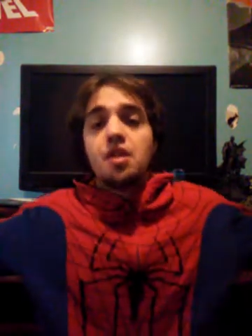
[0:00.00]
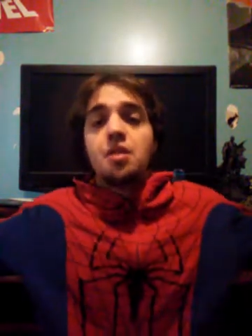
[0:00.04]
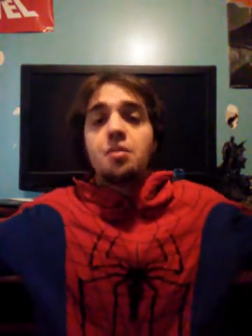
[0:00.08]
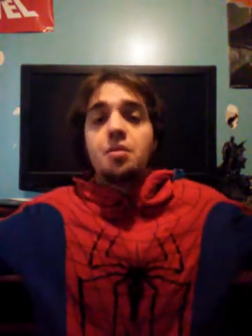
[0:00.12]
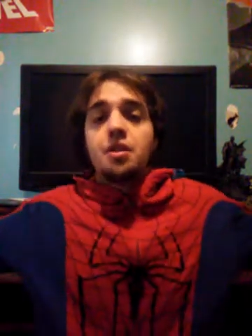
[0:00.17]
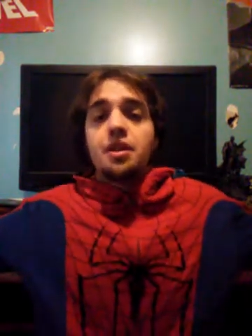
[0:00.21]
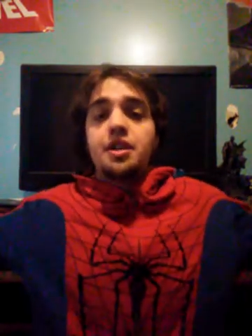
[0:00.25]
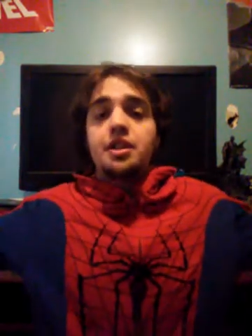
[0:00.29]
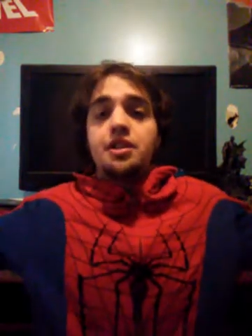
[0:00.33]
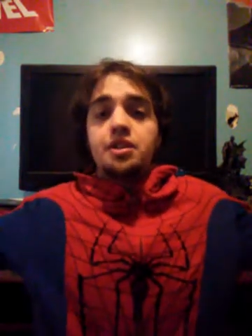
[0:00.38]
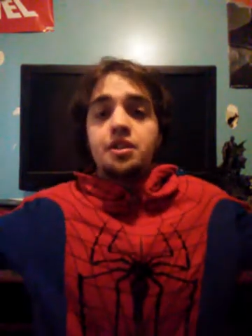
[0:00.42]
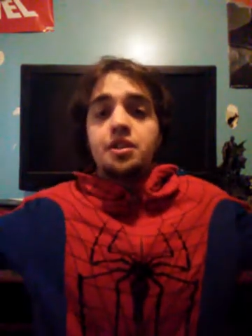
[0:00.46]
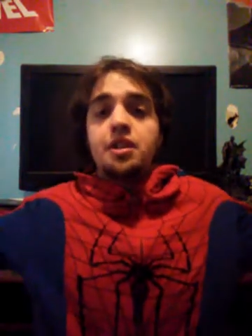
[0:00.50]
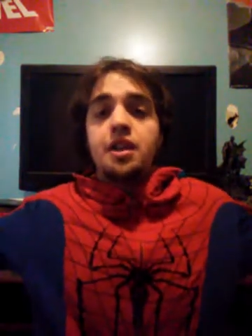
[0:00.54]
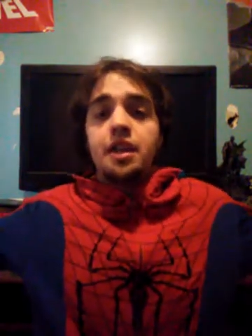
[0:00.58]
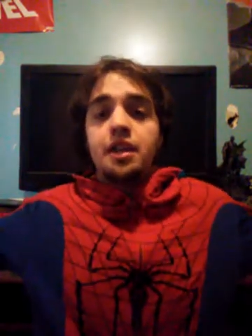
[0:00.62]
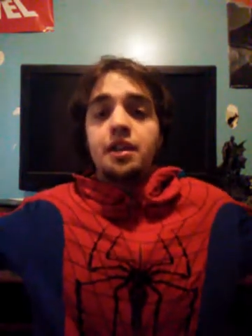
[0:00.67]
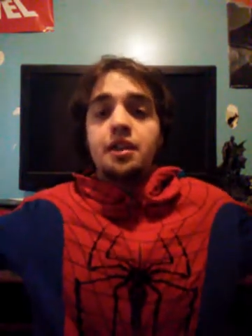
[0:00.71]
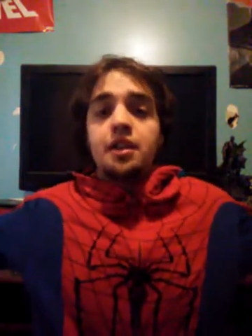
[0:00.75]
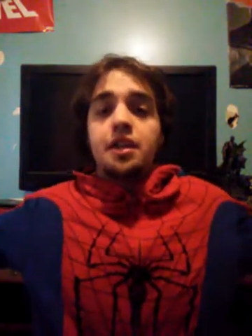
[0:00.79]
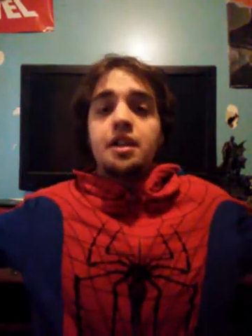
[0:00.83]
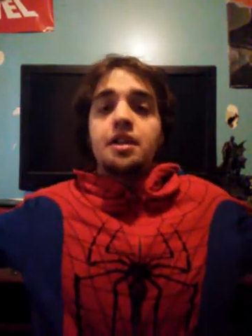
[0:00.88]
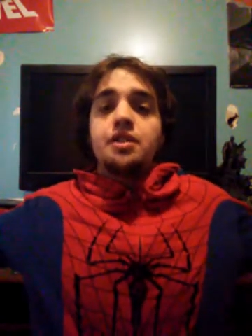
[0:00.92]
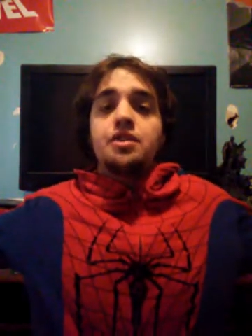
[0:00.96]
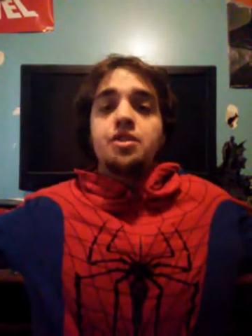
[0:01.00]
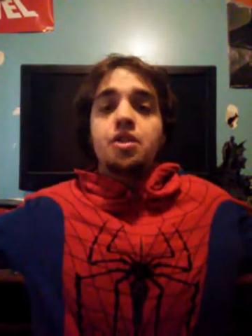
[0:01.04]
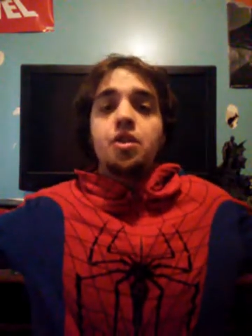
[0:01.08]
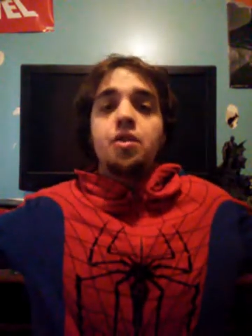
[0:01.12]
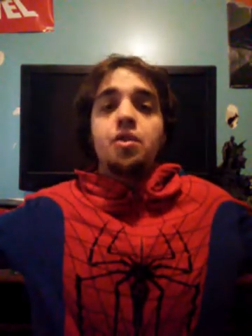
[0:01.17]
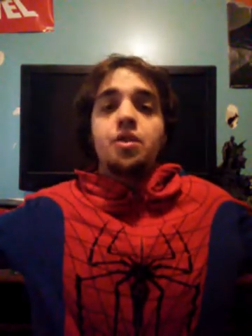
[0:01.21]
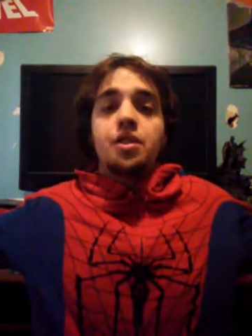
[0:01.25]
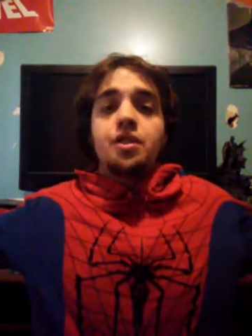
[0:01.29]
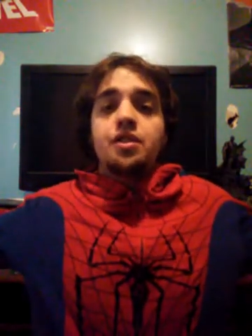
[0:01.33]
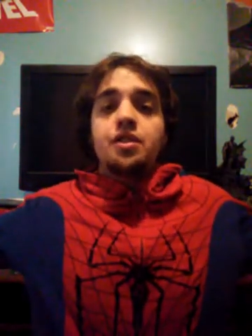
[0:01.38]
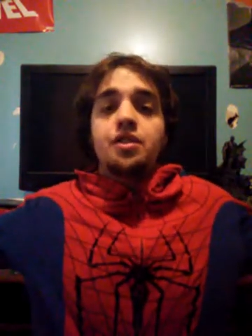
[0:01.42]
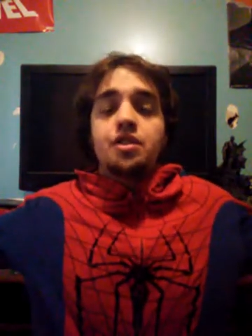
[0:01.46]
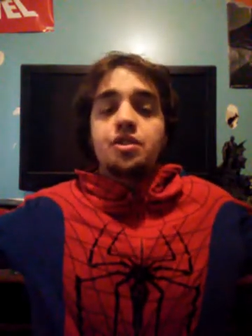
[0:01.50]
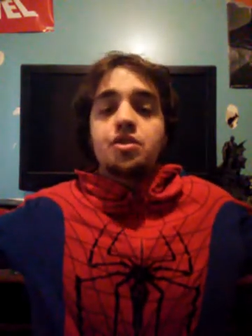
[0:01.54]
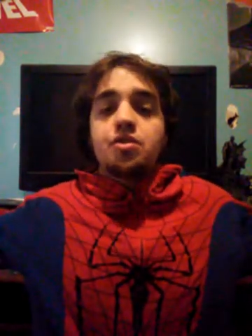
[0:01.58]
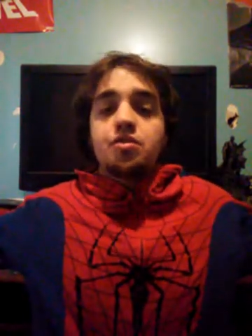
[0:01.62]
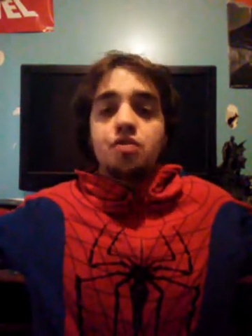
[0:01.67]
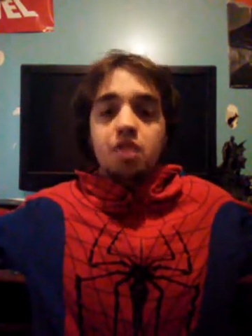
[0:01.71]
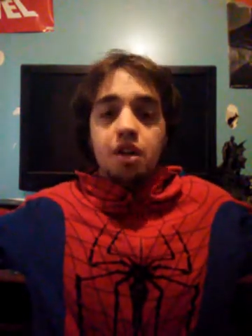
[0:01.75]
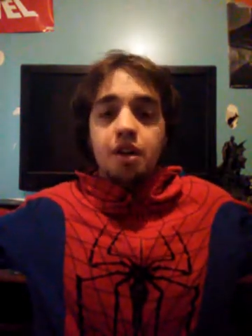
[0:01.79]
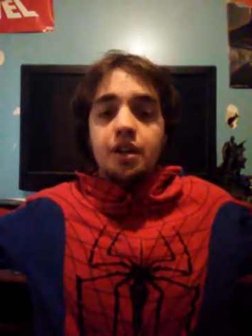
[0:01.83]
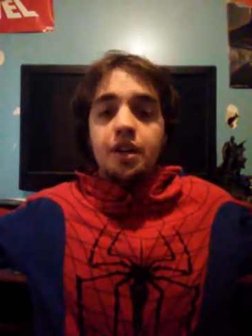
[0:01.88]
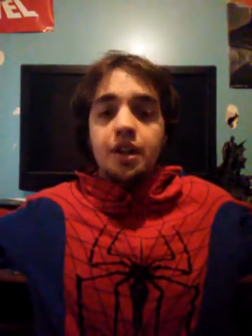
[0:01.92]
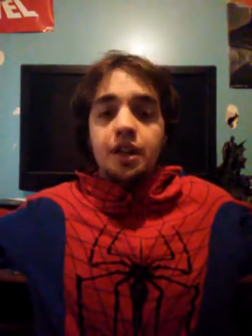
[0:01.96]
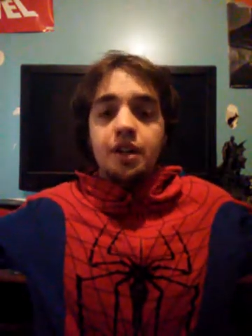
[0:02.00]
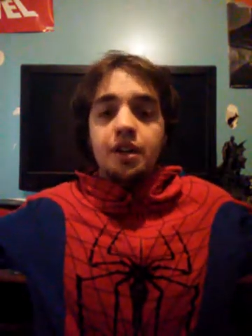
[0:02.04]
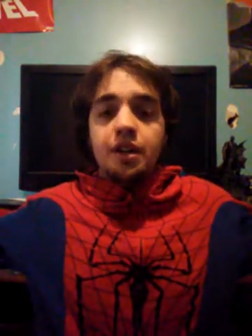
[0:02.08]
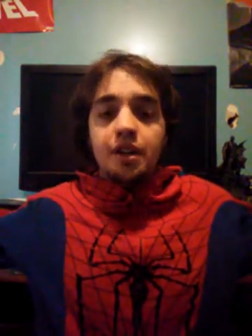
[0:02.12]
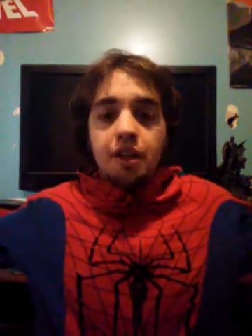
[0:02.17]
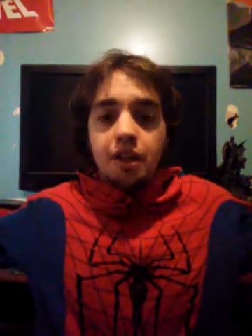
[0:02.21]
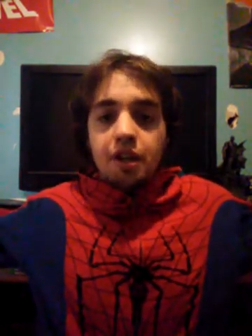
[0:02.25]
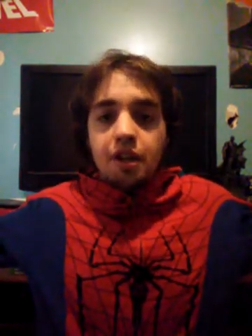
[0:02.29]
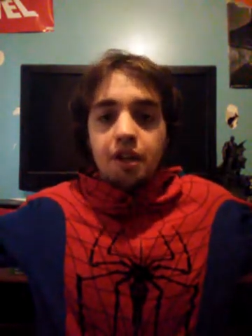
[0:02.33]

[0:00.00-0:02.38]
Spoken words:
where he's like this holding the train